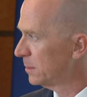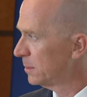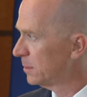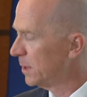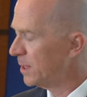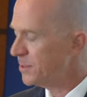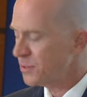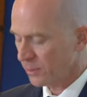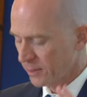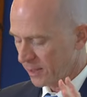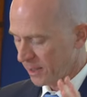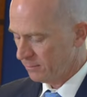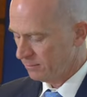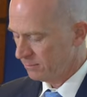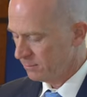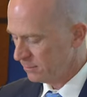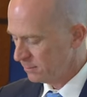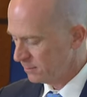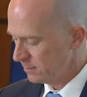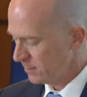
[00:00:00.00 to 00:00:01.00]
it's okay.
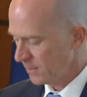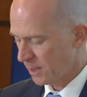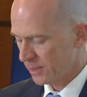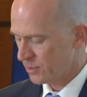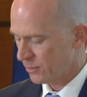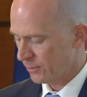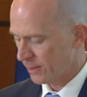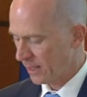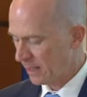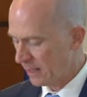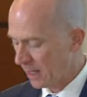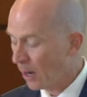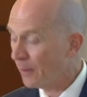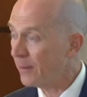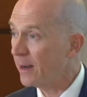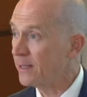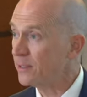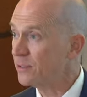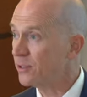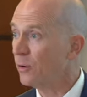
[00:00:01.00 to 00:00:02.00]
It's okay. All
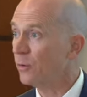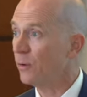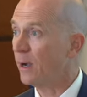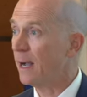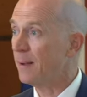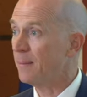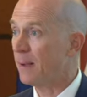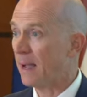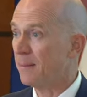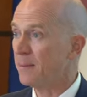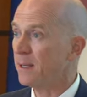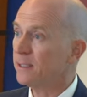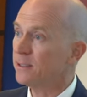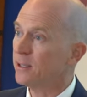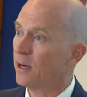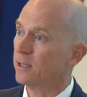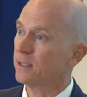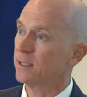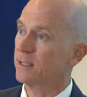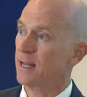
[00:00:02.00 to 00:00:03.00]
right. So I'm going to
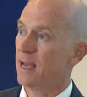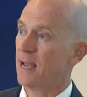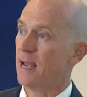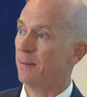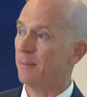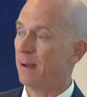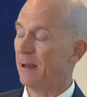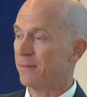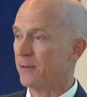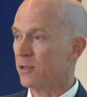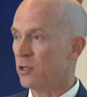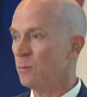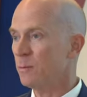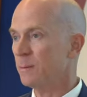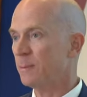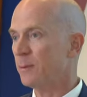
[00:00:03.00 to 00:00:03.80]
talk today about the human